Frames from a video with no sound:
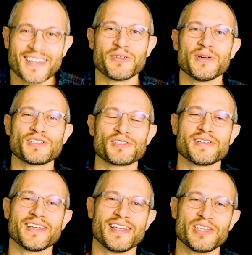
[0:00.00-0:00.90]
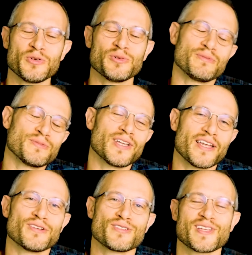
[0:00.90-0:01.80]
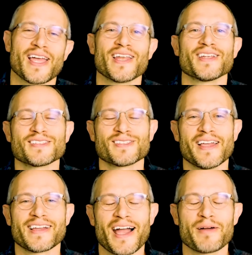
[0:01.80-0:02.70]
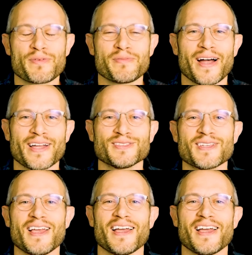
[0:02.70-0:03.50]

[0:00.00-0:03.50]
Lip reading: which you would understand as a compromise